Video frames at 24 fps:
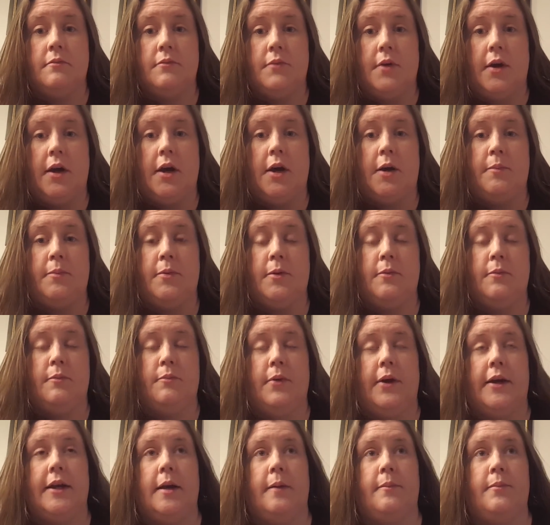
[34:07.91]
I'll help you
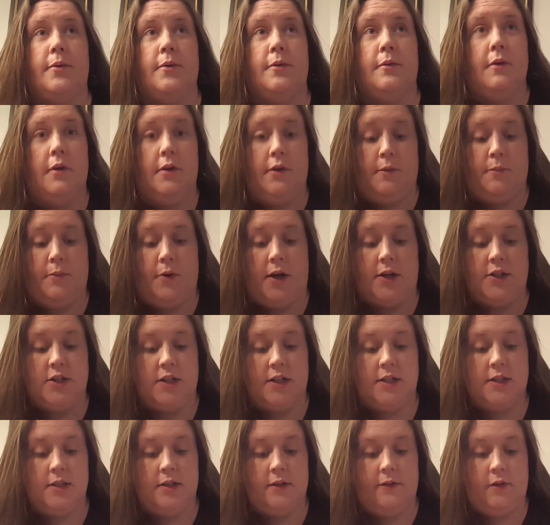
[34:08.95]
break up your
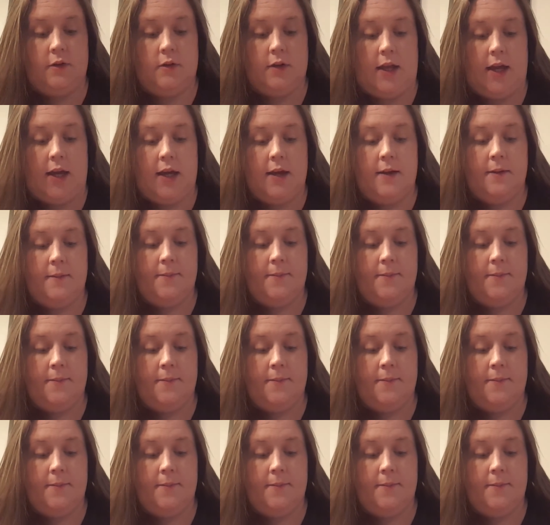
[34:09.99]
projects if you like,